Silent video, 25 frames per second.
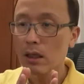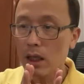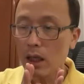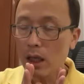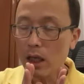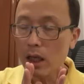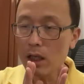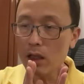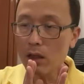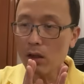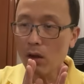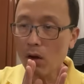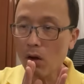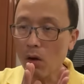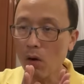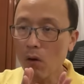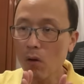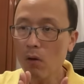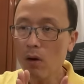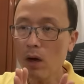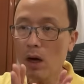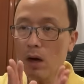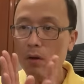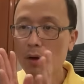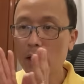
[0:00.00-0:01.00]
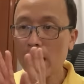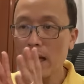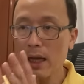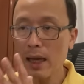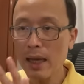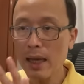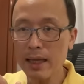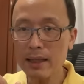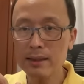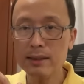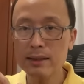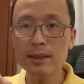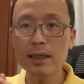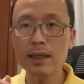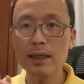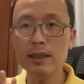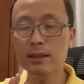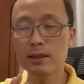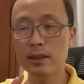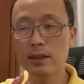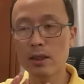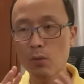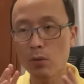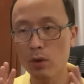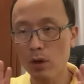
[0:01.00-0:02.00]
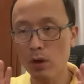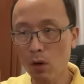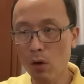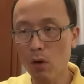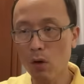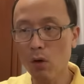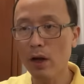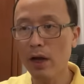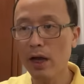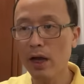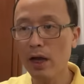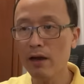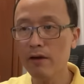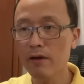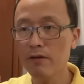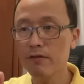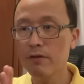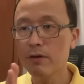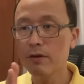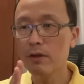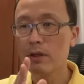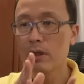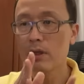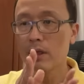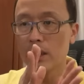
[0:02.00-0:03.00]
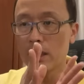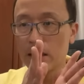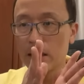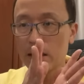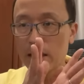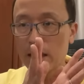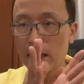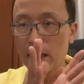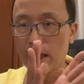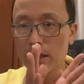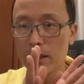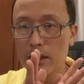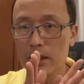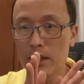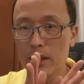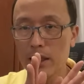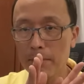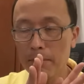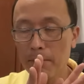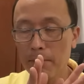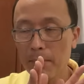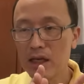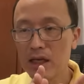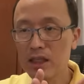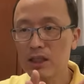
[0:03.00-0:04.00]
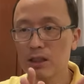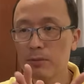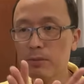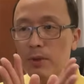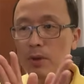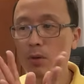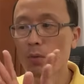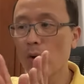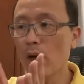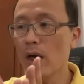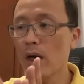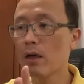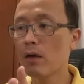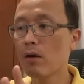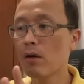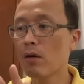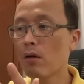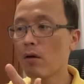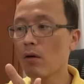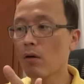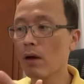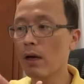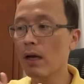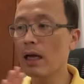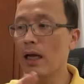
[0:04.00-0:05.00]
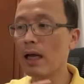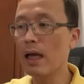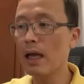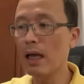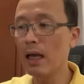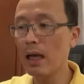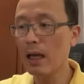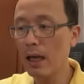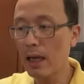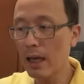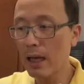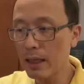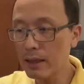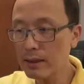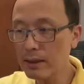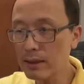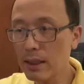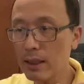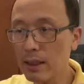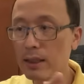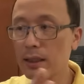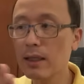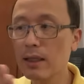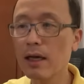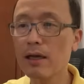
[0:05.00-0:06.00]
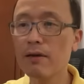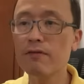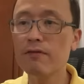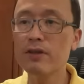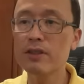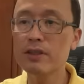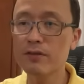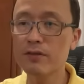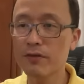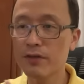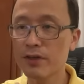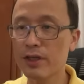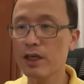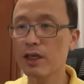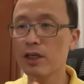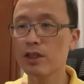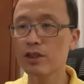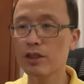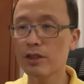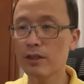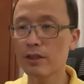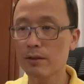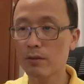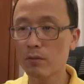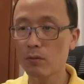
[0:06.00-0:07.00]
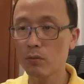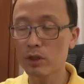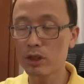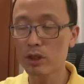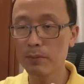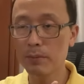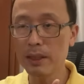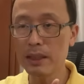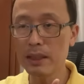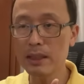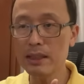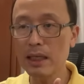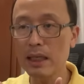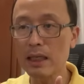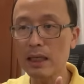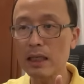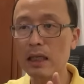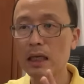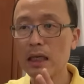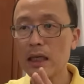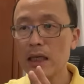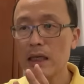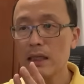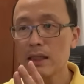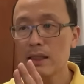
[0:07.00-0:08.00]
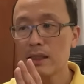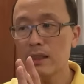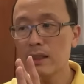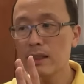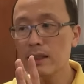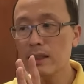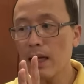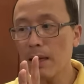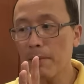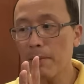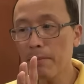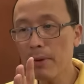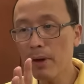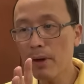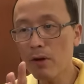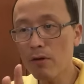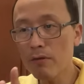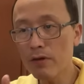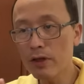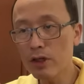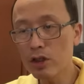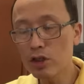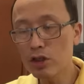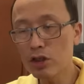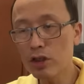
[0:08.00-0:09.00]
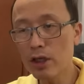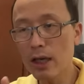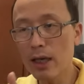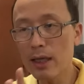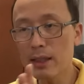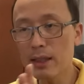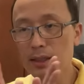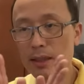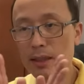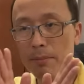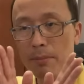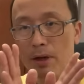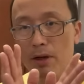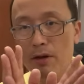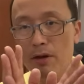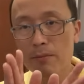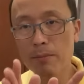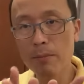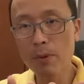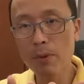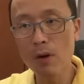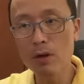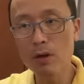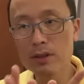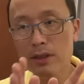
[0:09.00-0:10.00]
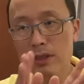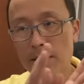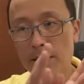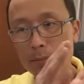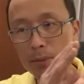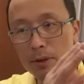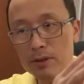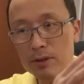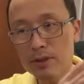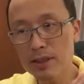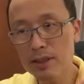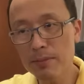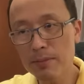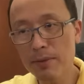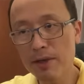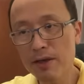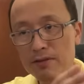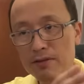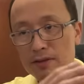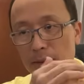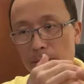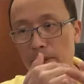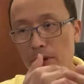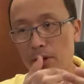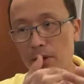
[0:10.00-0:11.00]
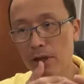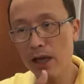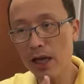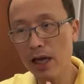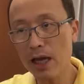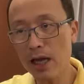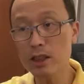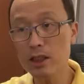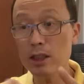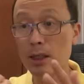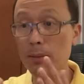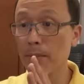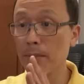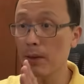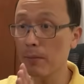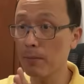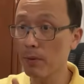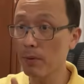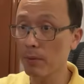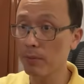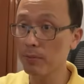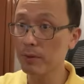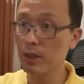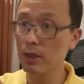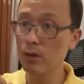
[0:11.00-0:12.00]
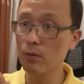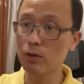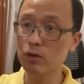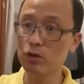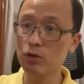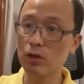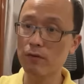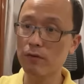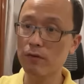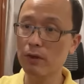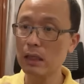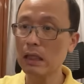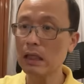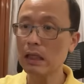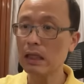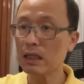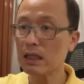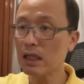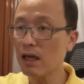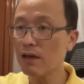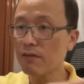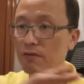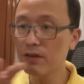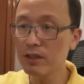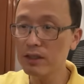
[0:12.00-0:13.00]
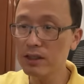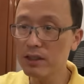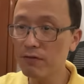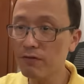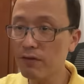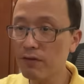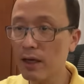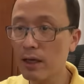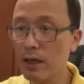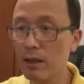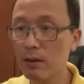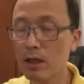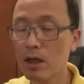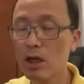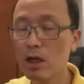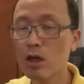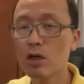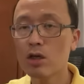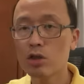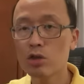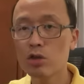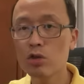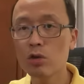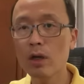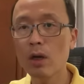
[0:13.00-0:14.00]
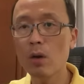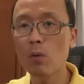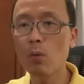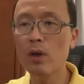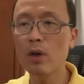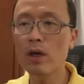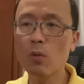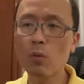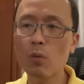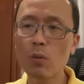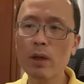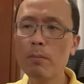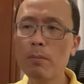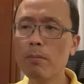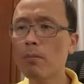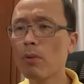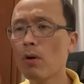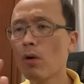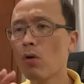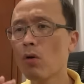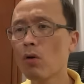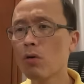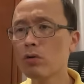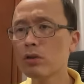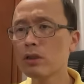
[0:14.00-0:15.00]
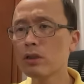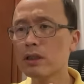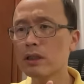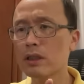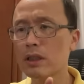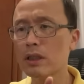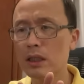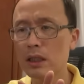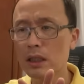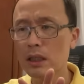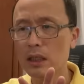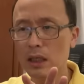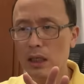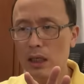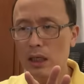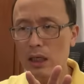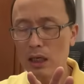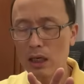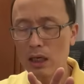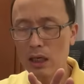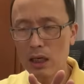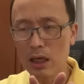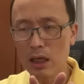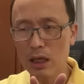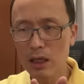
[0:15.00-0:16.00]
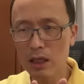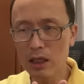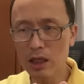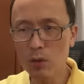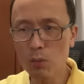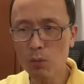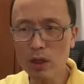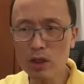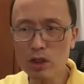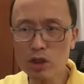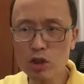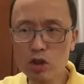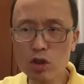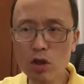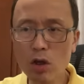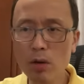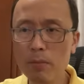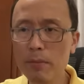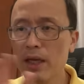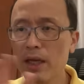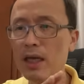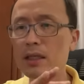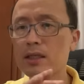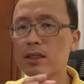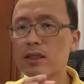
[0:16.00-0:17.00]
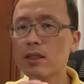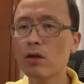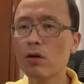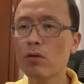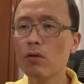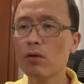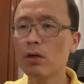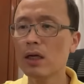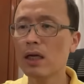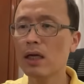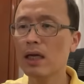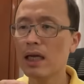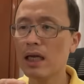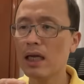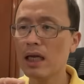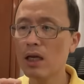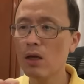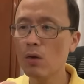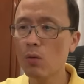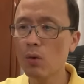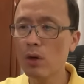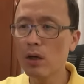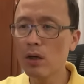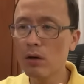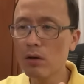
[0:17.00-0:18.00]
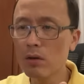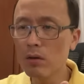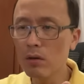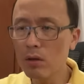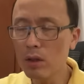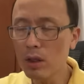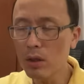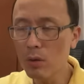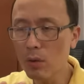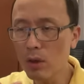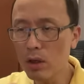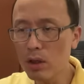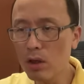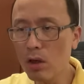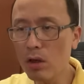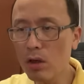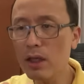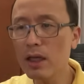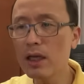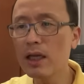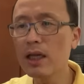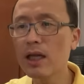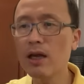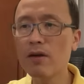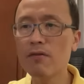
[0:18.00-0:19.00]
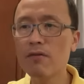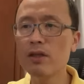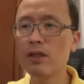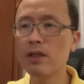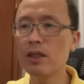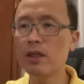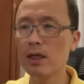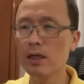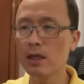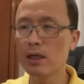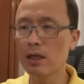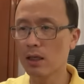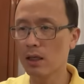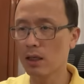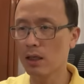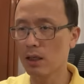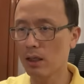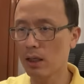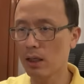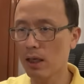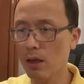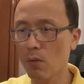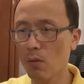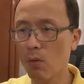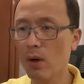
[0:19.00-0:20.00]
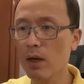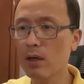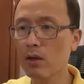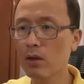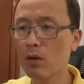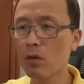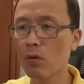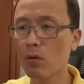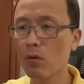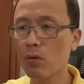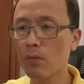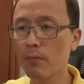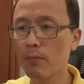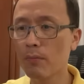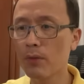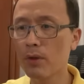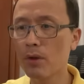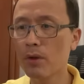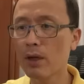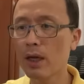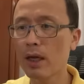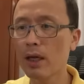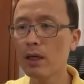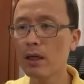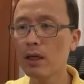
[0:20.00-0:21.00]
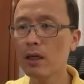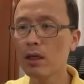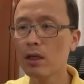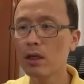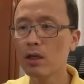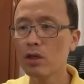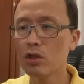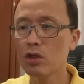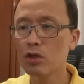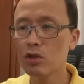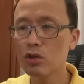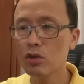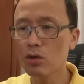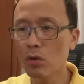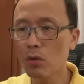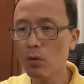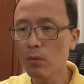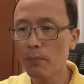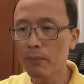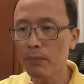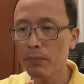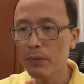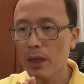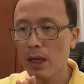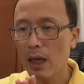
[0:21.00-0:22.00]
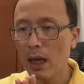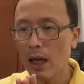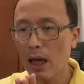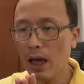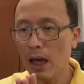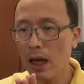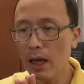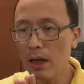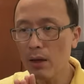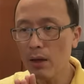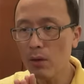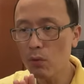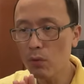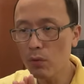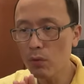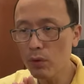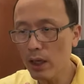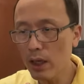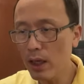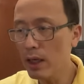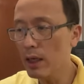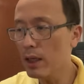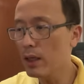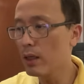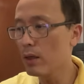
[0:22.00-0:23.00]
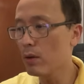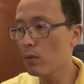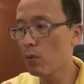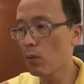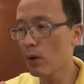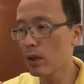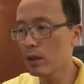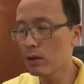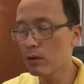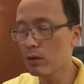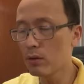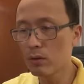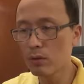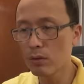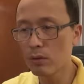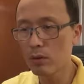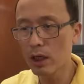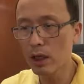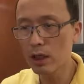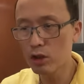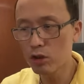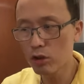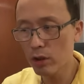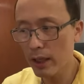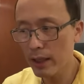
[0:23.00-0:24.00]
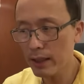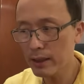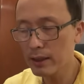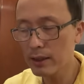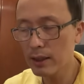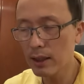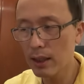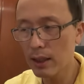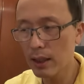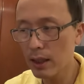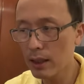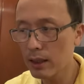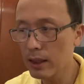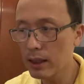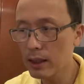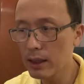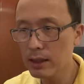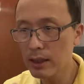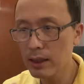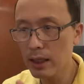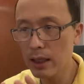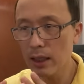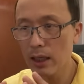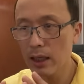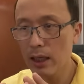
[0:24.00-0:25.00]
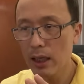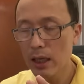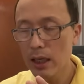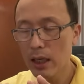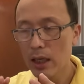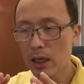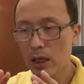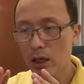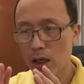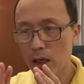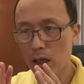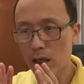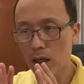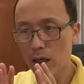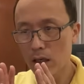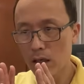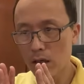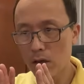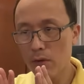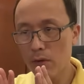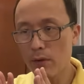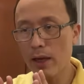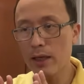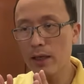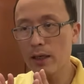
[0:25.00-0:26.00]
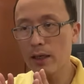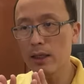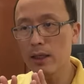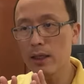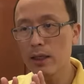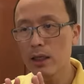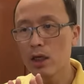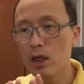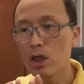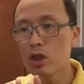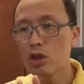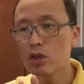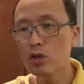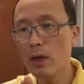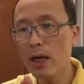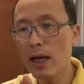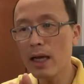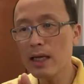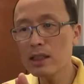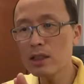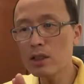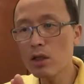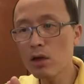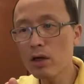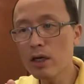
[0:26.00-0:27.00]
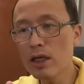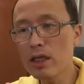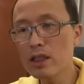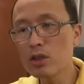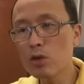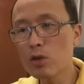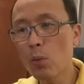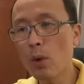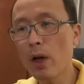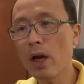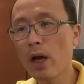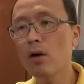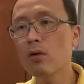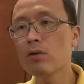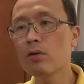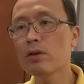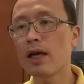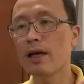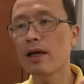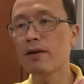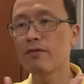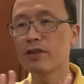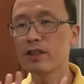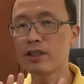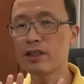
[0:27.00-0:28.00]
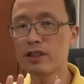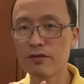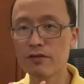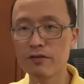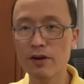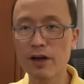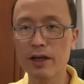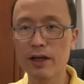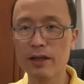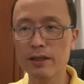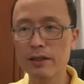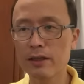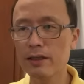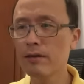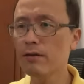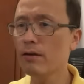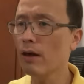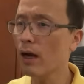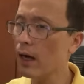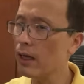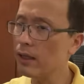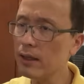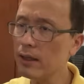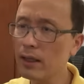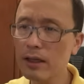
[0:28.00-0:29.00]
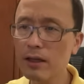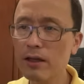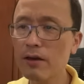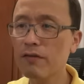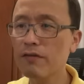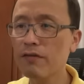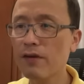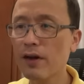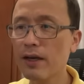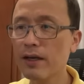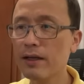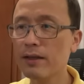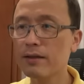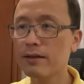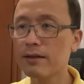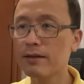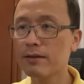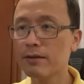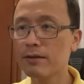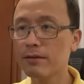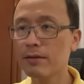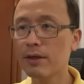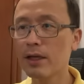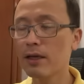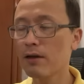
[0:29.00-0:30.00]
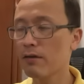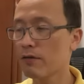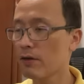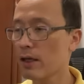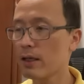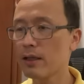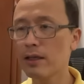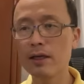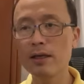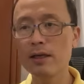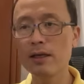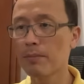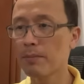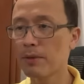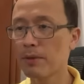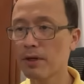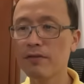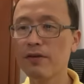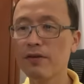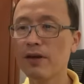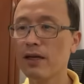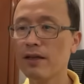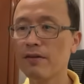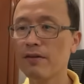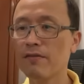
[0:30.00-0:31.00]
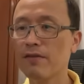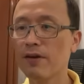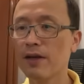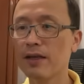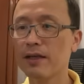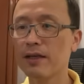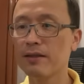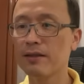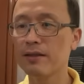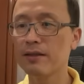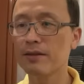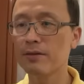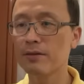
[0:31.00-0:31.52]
In all our assets that we all have, there must be what I call asset diversification, which means that some part of it in shares, some part in bonds, some part in CPS, some part in cash, some part in property, whatsoever. Diversified, so that when the wind blows, one storm hits, you know, it will not hit everything at one go. Okay, so I really want to address this thing correctly. So as long as you're well diversified, you know, I think you're fine. Okay, I think you're perfectly fine.